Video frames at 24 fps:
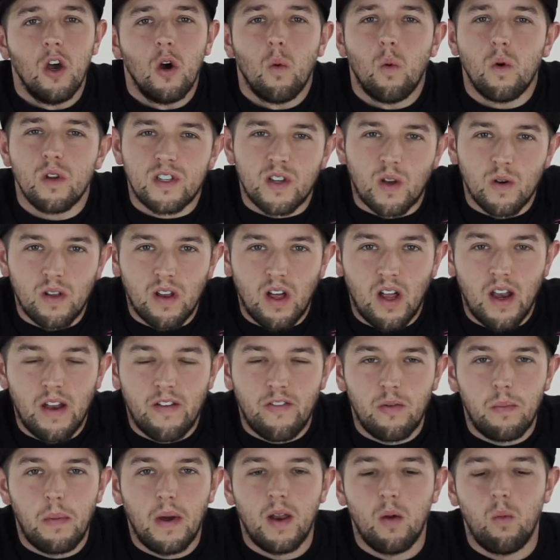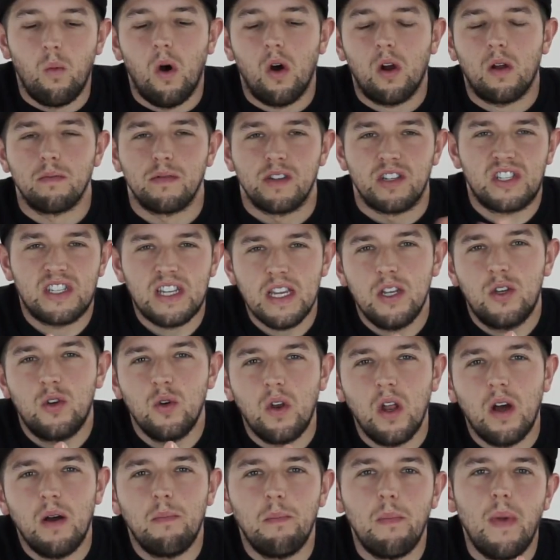What's going on, everybody? Welcome to C two
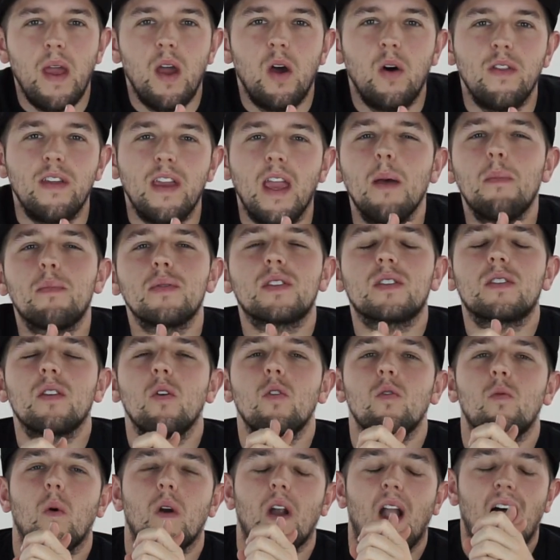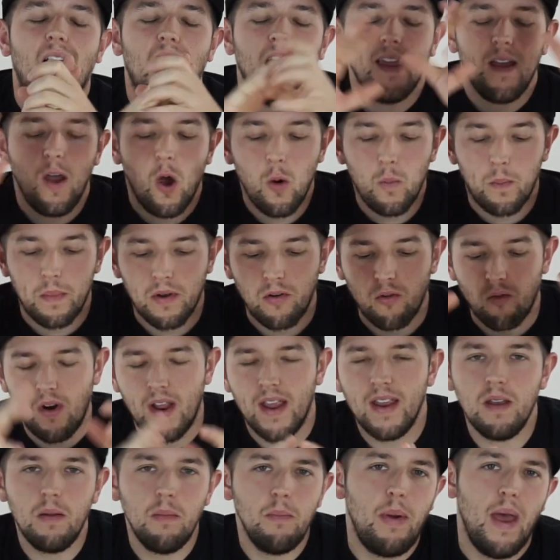Dub Mail, the episode where I open
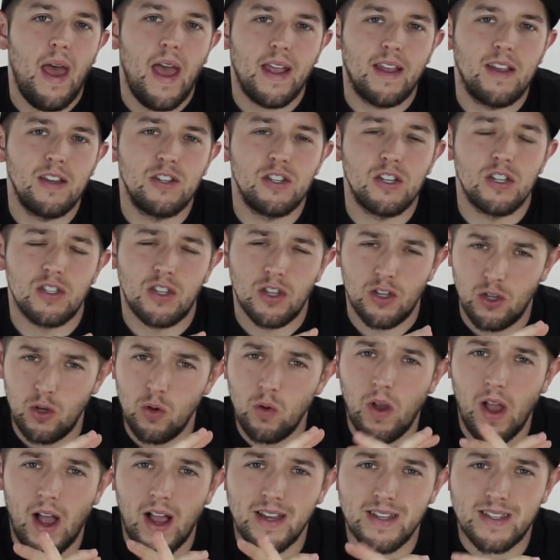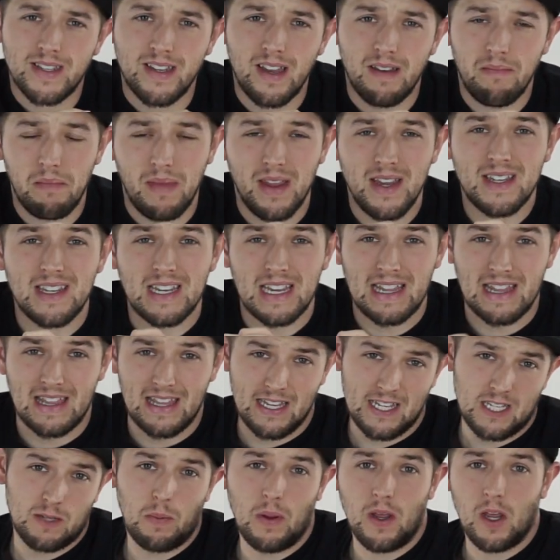random packages that you guys send me to
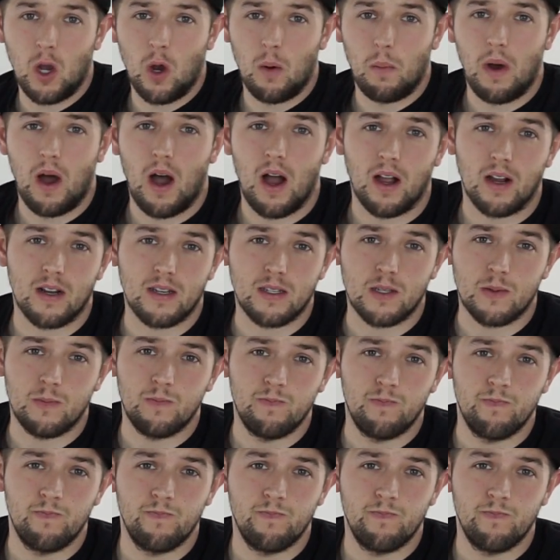this P O box.